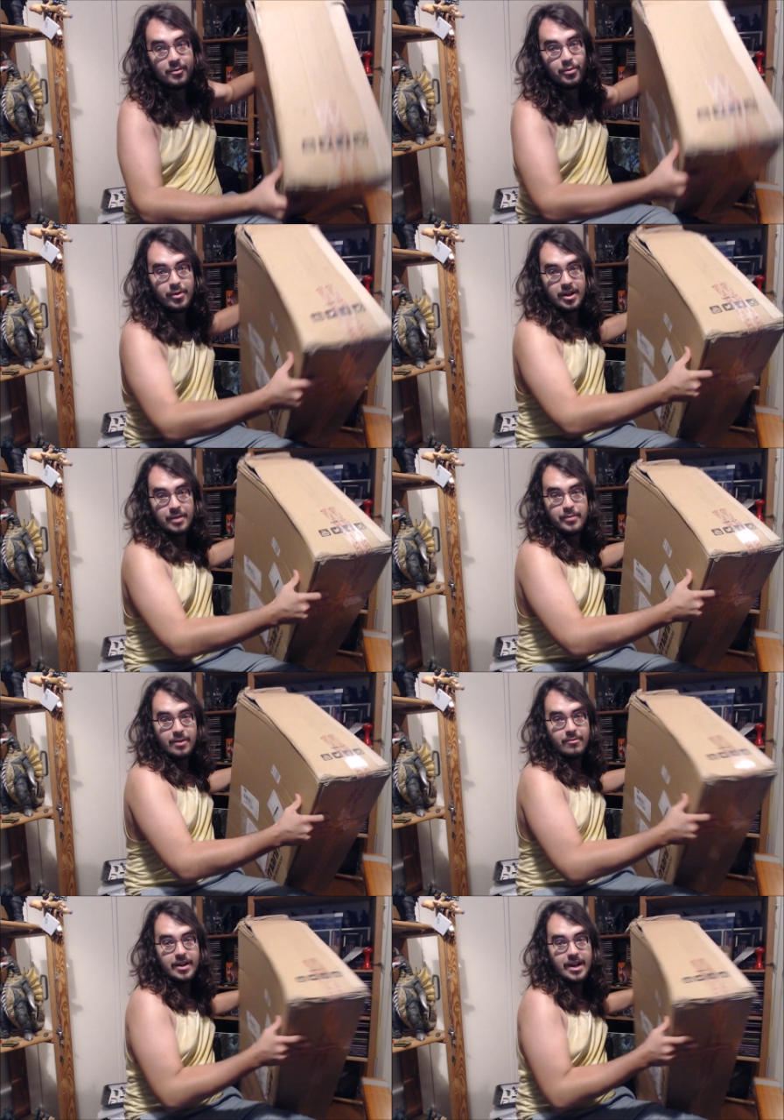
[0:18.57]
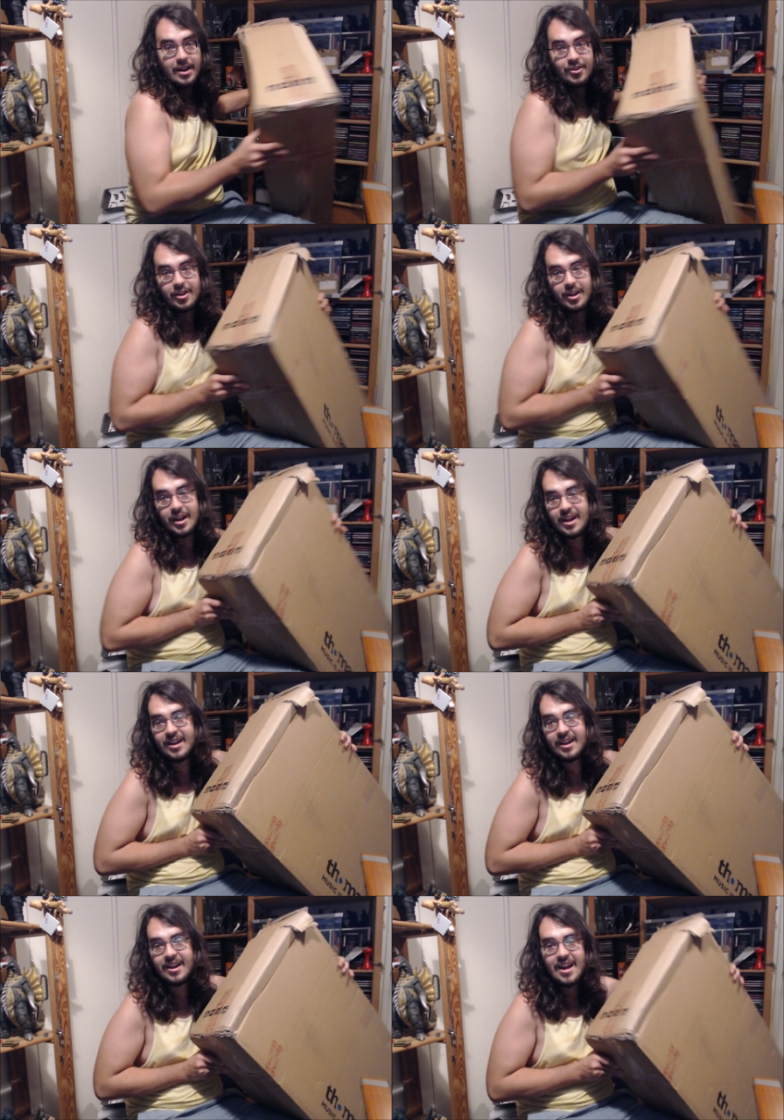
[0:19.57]
Pretty big one,
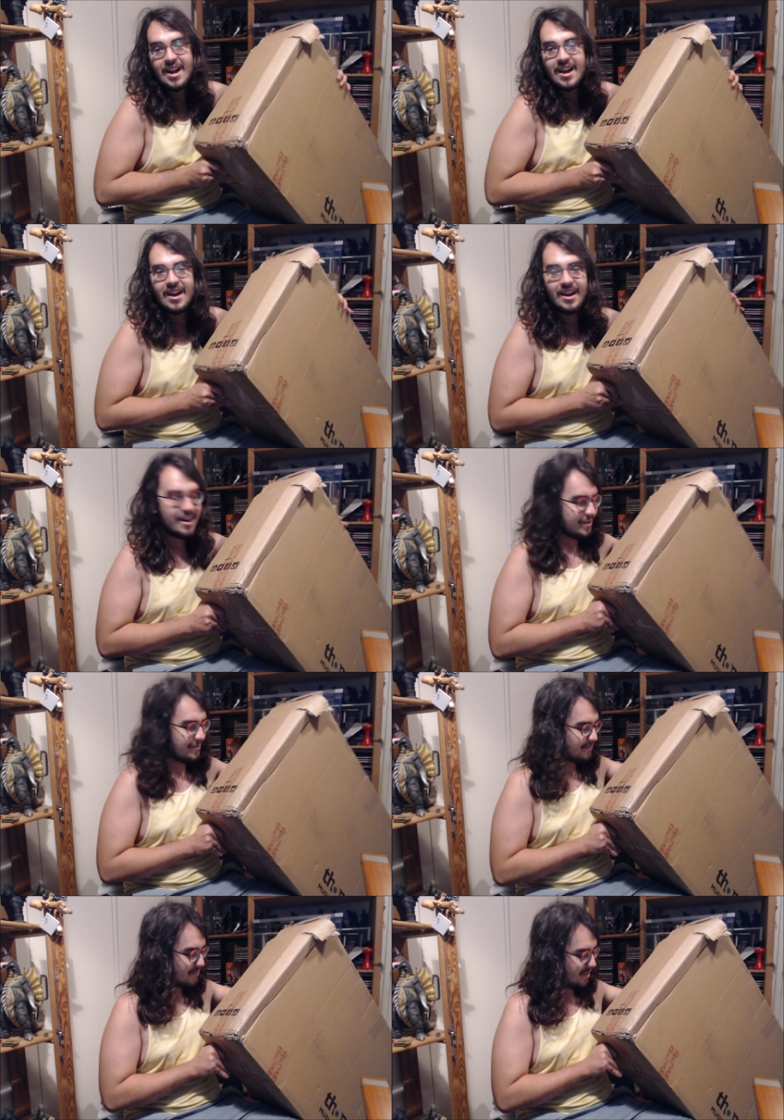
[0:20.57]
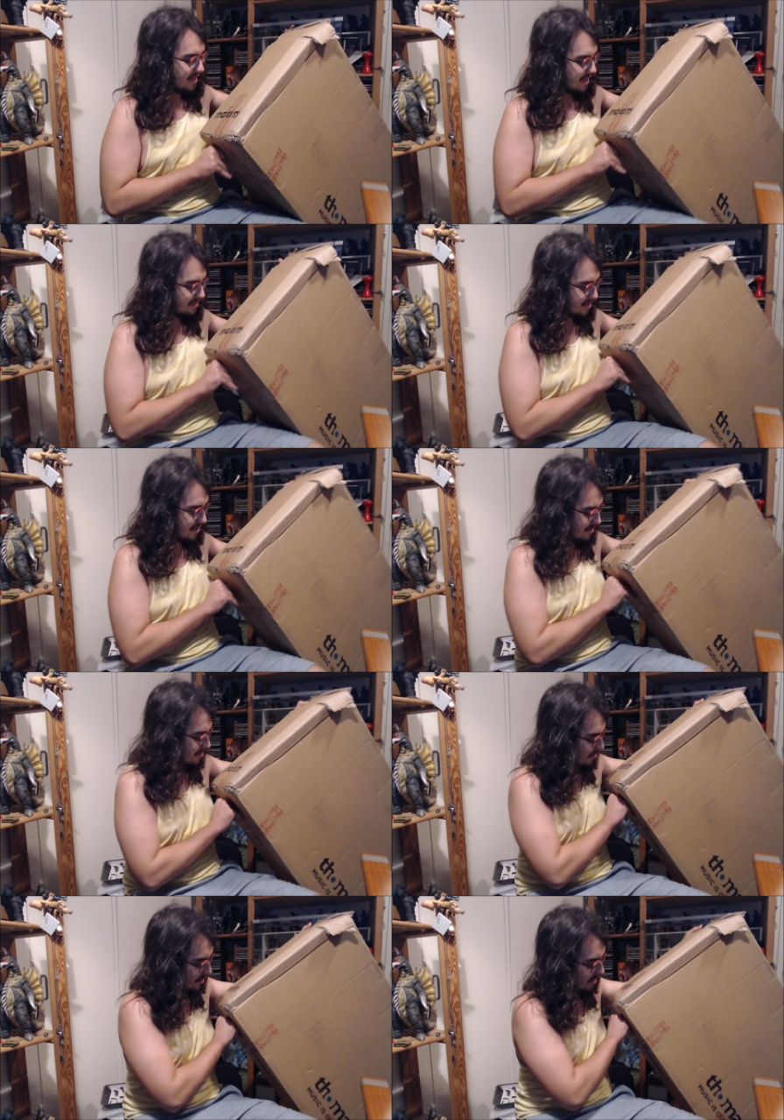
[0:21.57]
actually. As you can
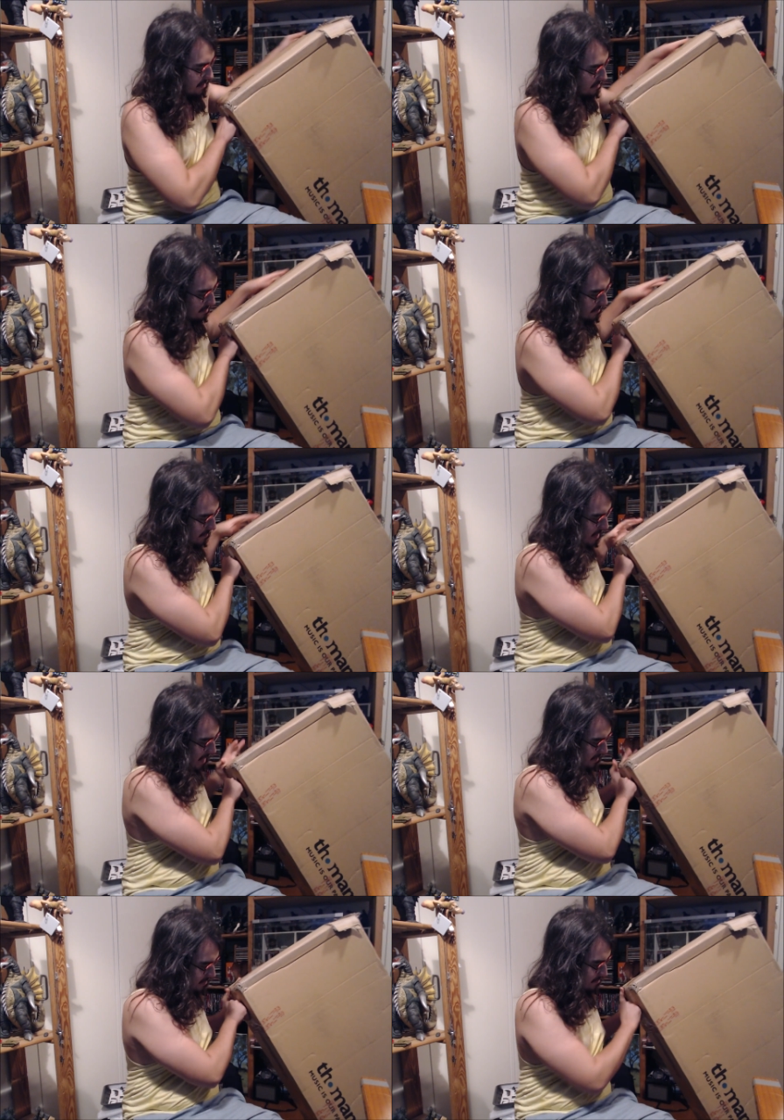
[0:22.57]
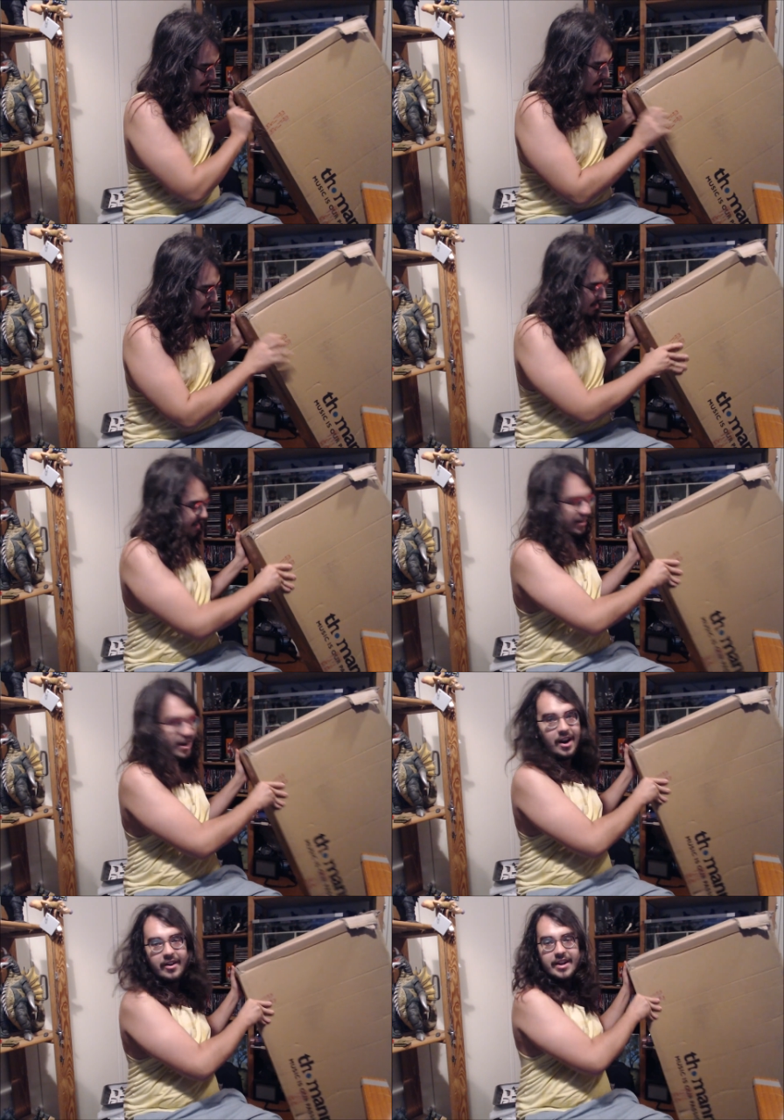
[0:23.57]
already sort of guess, we got a
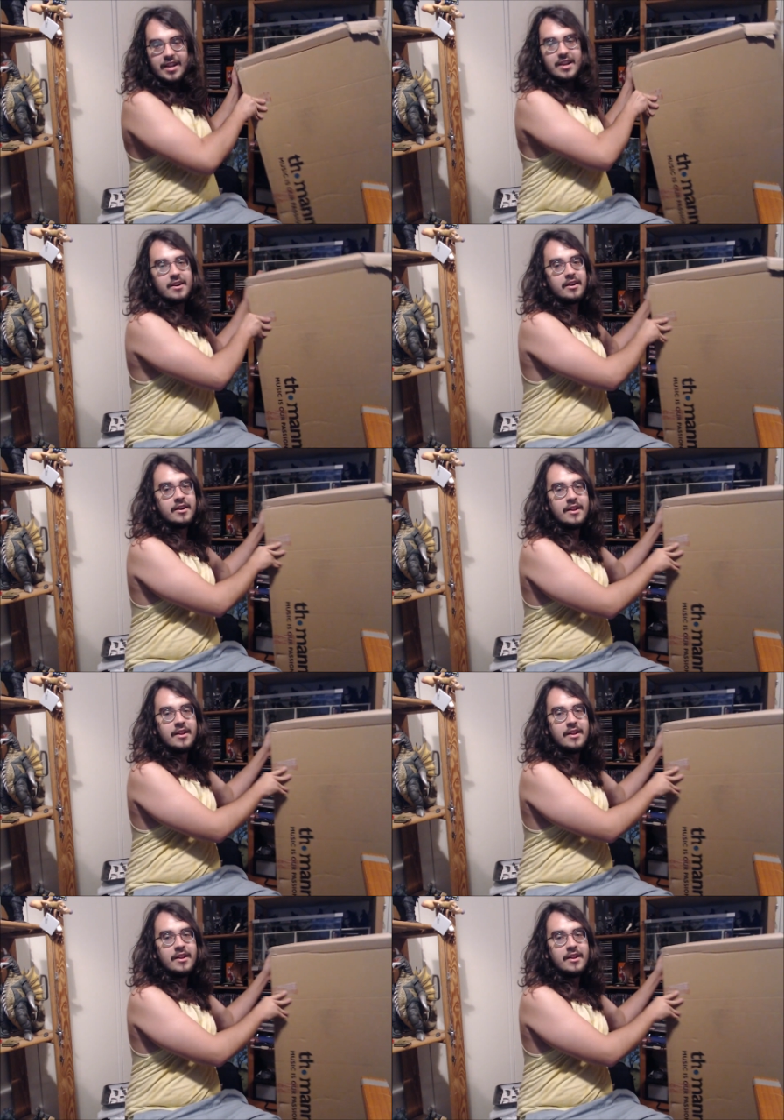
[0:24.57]
guitar in here.